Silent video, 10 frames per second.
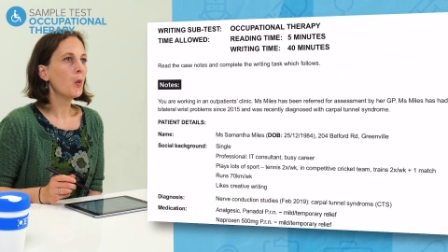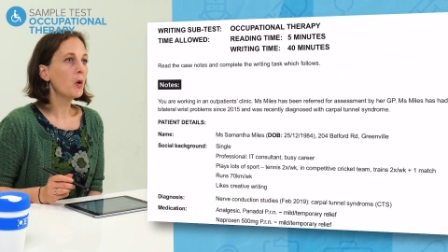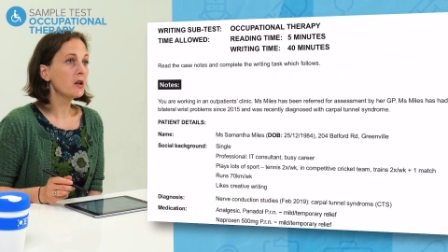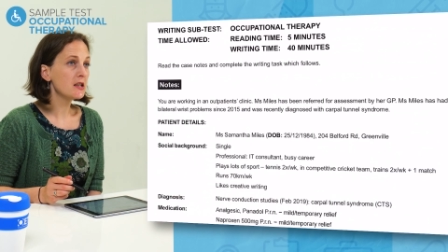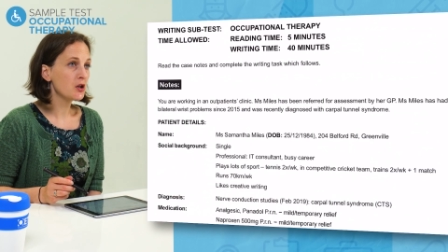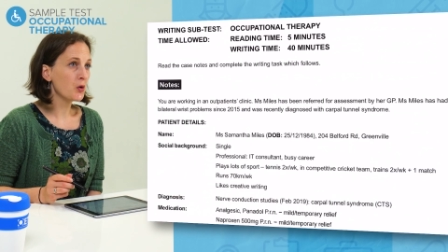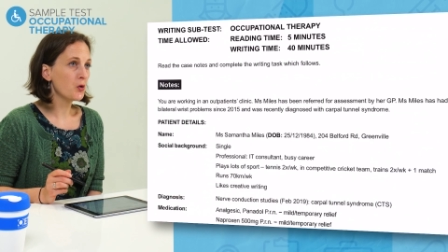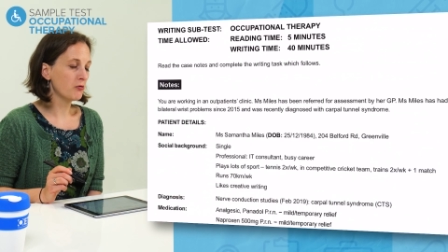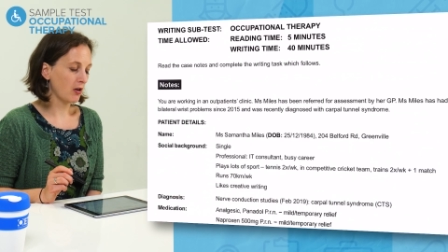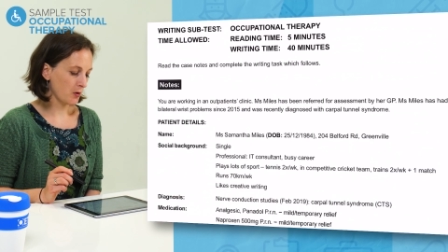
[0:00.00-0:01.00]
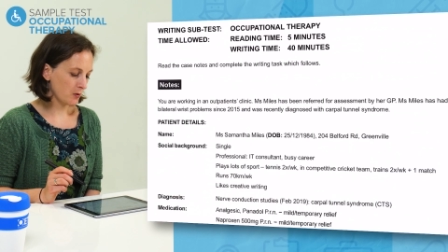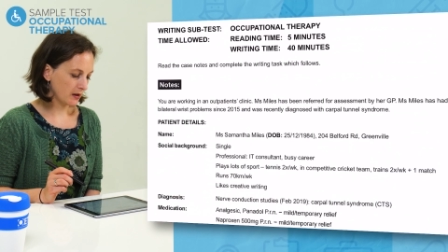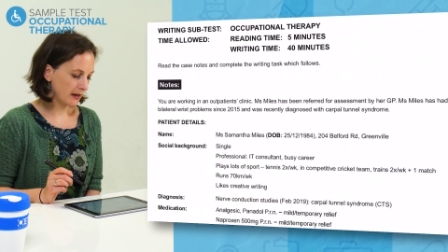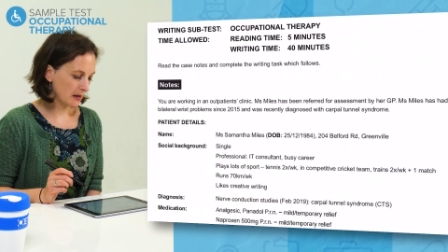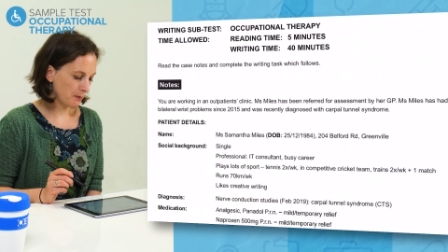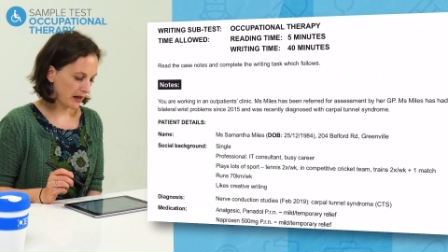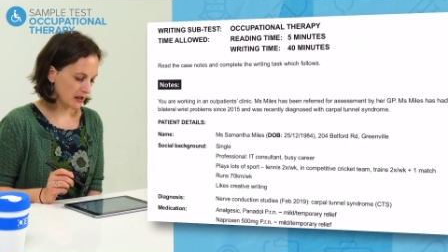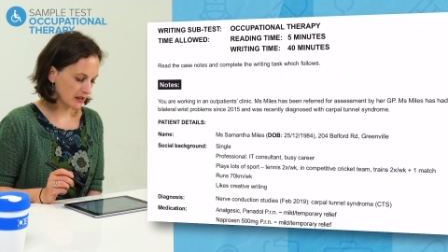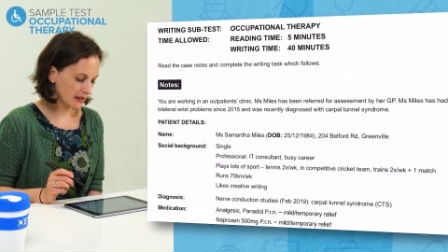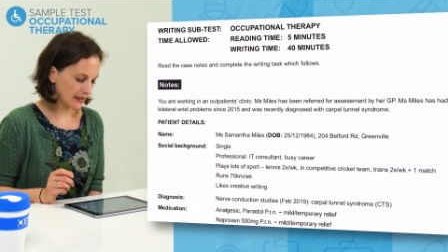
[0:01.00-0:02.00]
What is your role in the
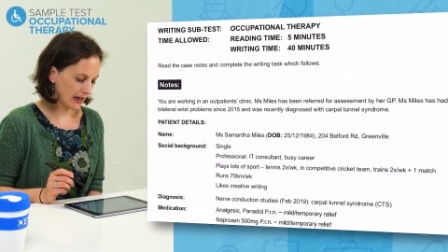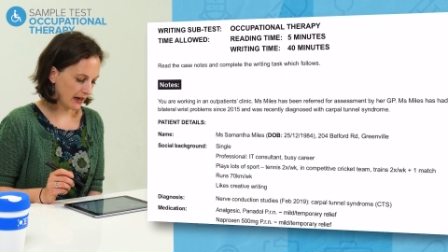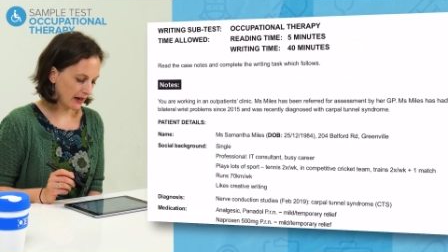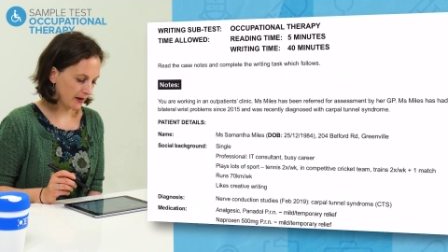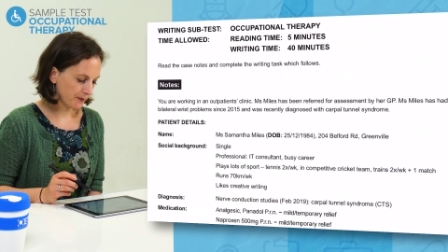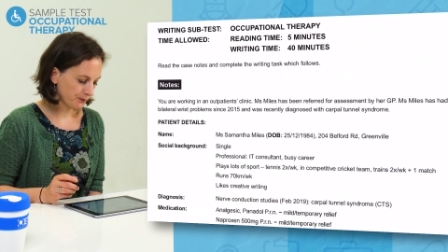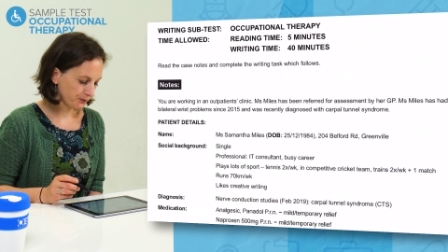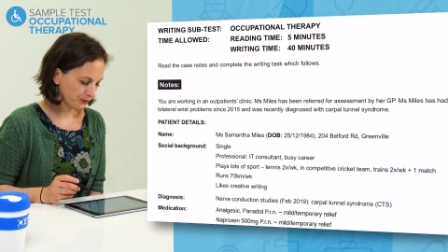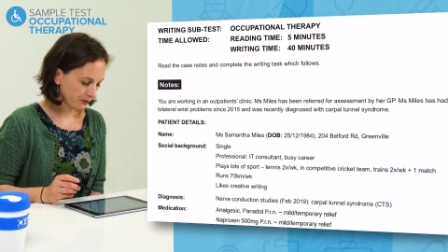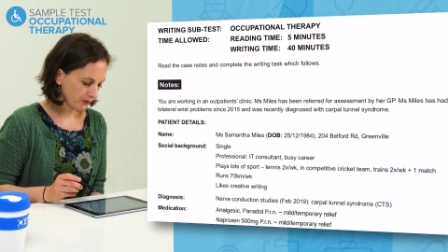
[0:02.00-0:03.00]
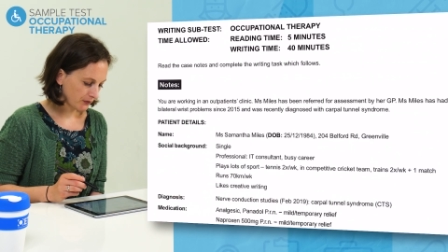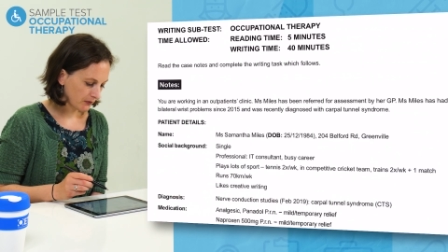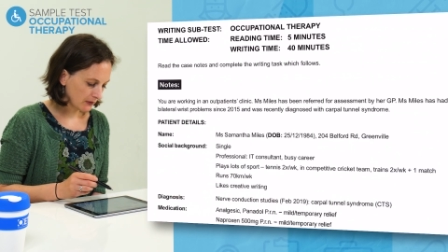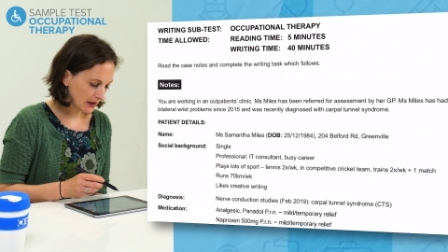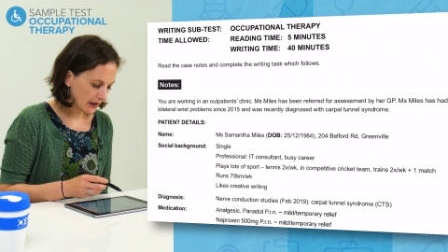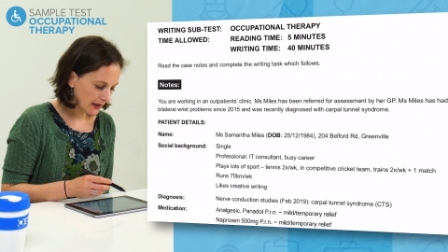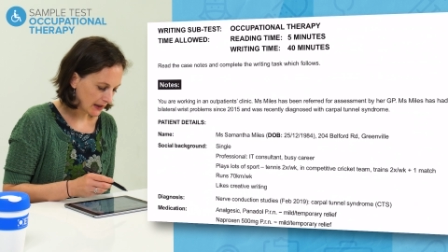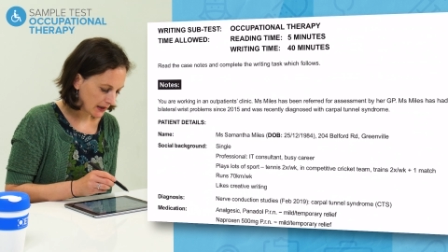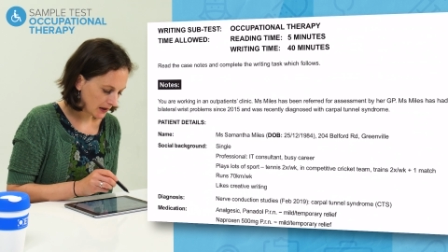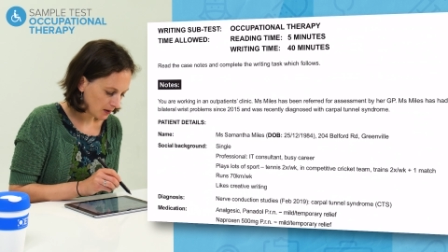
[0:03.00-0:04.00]
patient's care?
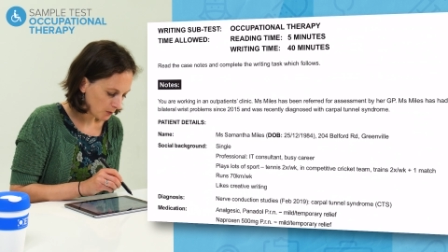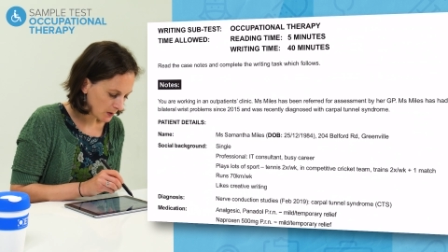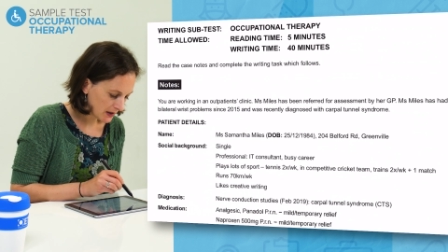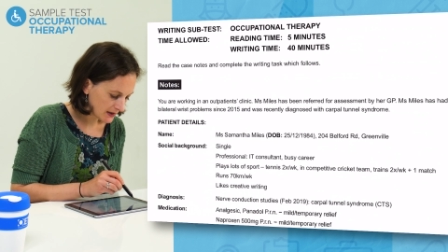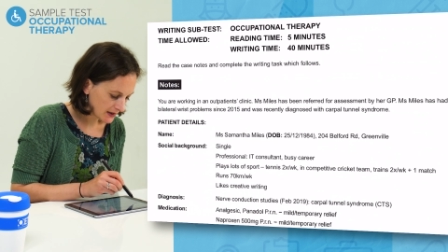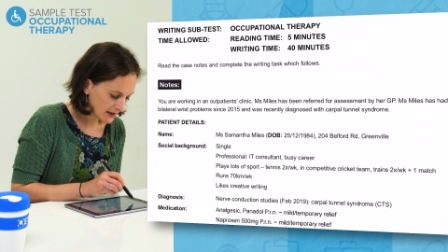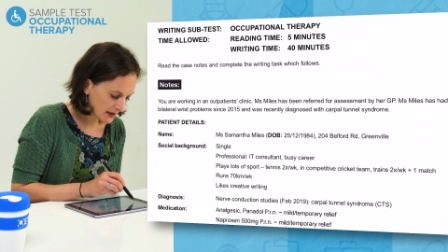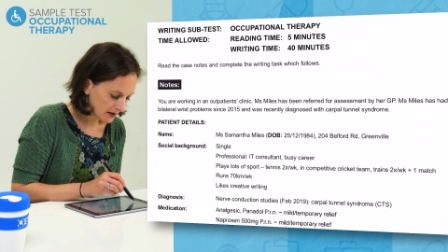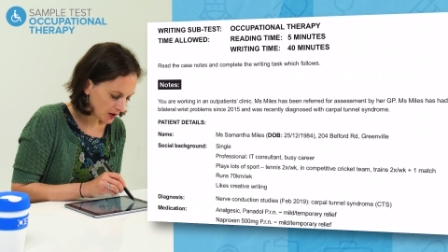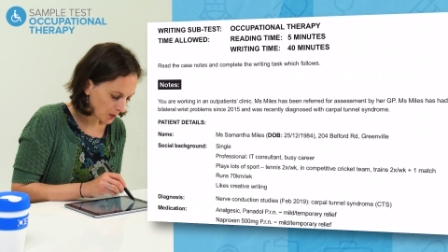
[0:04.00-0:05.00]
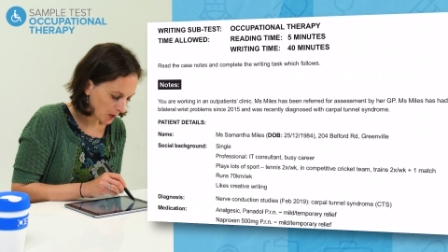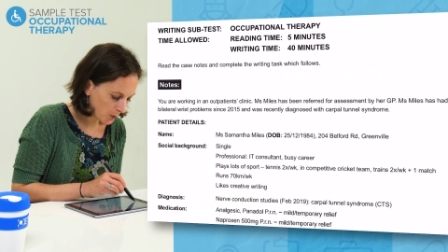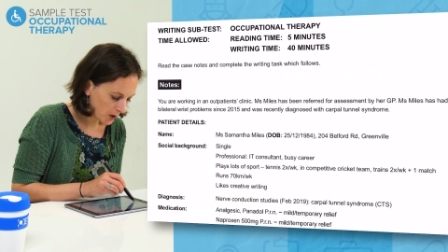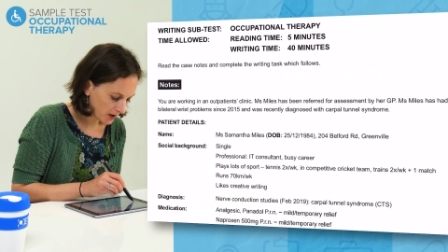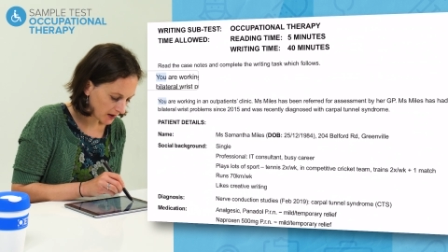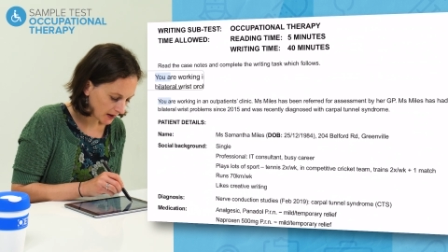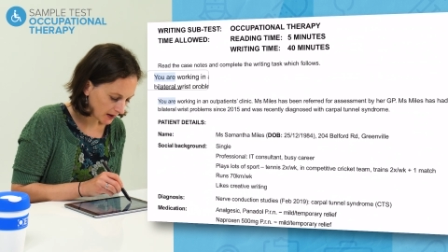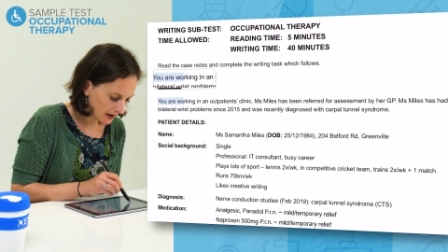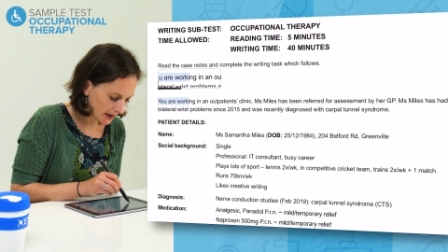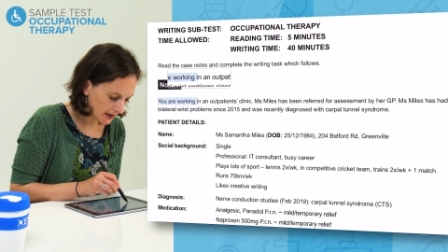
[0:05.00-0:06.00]
Here we can see that you are
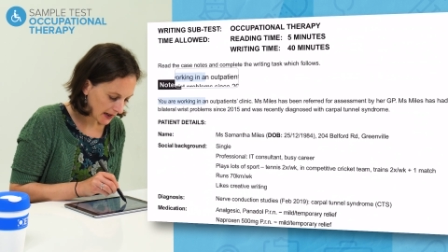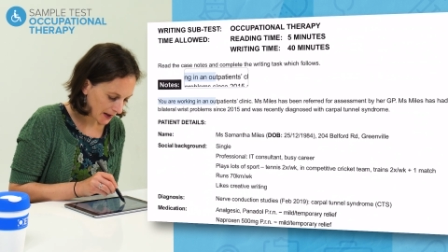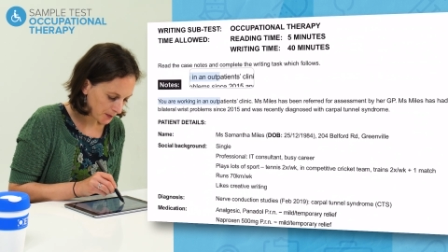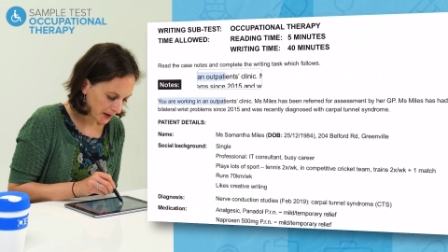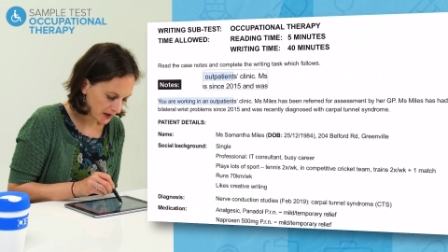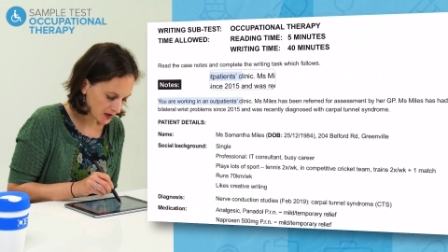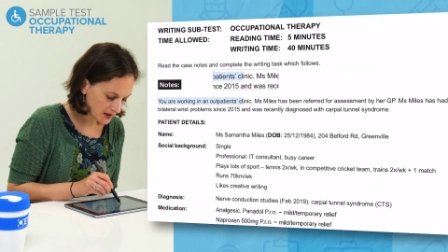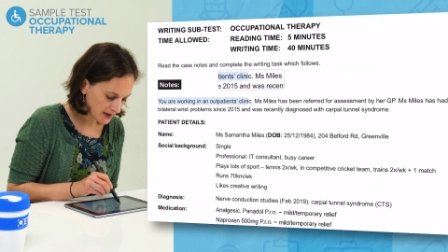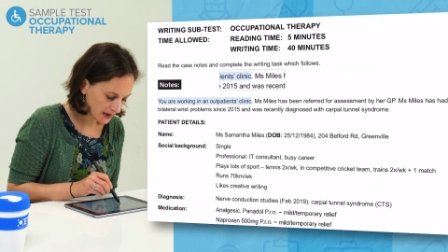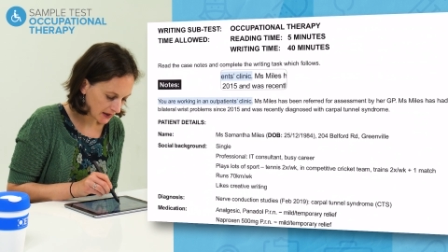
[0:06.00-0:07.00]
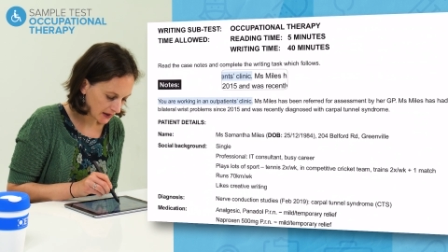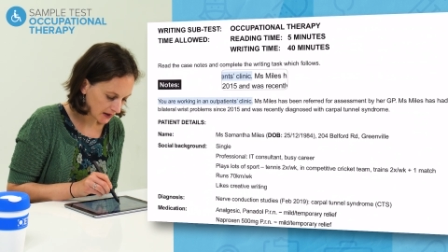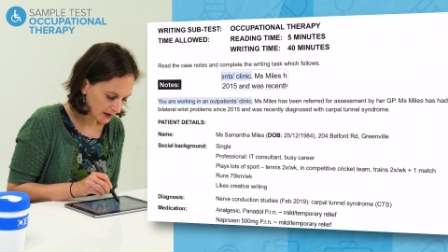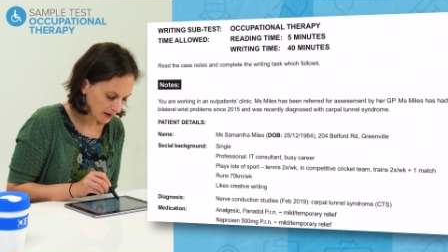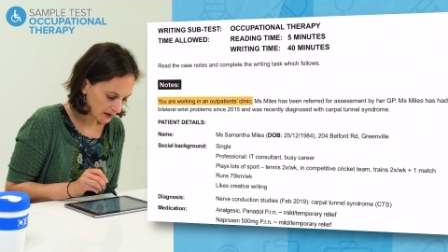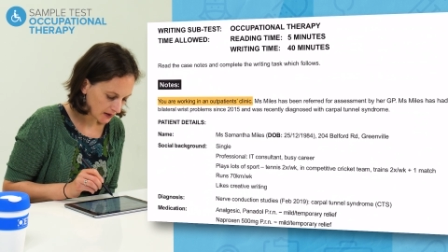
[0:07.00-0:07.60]
working in an outpatient's clinic.